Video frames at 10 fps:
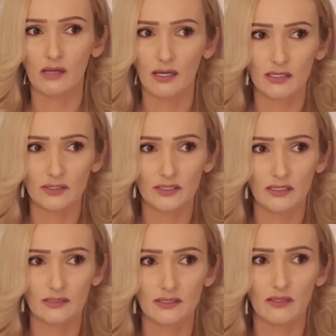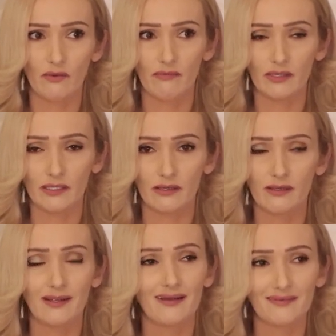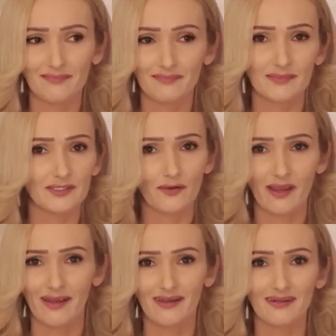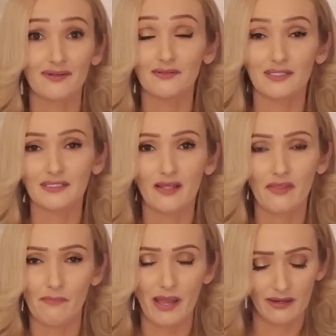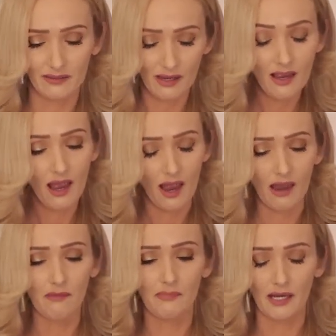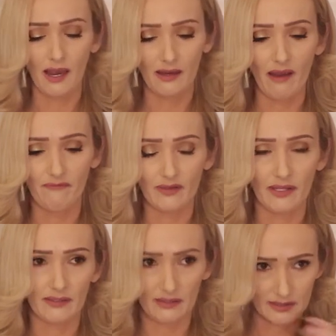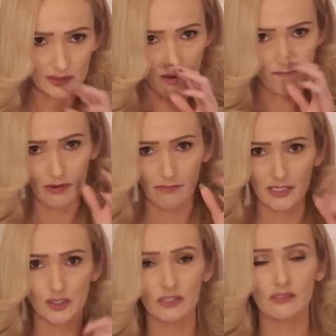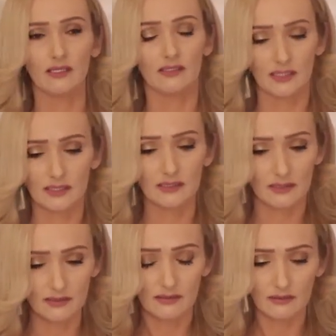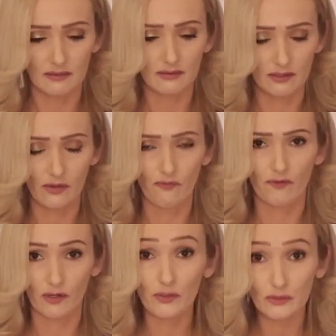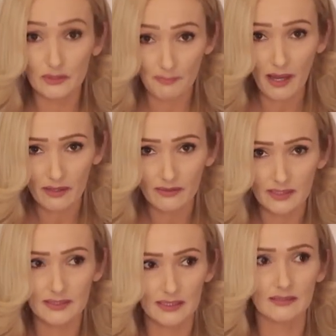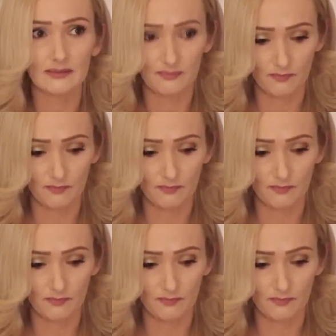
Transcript: God, I just seen a silhouette right there. It's okay. It's nothing bad. But I feel like that's confirmation that this is, for whose pile this is,